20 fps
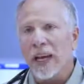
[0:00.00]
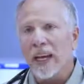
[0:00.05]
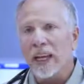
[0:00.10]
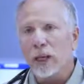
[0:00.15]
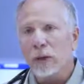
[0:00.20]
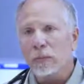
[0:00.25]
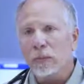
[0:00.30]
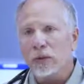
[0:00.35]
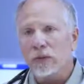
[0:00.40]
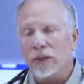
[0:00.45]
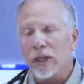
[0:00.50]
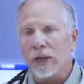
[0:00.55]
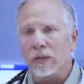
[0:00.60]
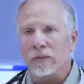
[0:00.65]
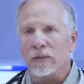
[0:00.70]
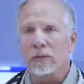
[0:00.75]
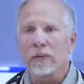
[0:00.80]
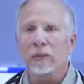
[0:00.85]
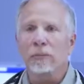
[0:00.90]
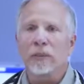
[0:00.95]

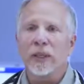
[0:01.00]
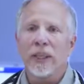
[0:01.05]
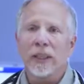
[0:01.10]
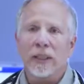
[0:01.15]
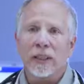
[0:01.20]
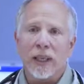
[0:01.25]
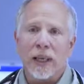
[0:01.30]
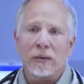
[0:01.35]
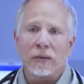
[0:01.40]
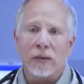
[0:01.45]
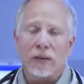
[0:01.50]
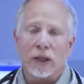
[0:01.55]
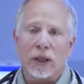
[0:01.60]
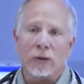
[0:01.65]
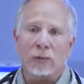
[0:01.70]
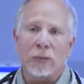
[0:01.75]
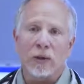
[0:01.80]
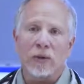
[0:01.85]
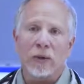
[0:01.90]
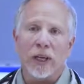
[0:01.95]
80% from the peak level
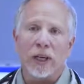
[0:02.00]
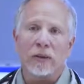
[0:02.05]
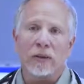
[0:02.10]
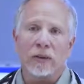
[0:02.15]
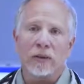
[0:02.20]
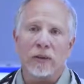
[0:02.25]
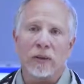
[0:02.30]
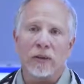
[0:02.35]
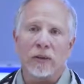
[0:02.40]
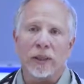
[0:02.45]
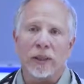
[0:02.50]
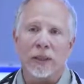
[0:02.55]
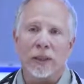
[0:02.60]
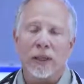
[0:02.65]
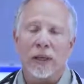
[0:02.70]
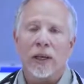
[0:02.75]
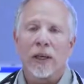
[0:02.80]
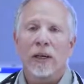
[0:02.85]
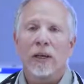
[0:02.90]
of procalcitonin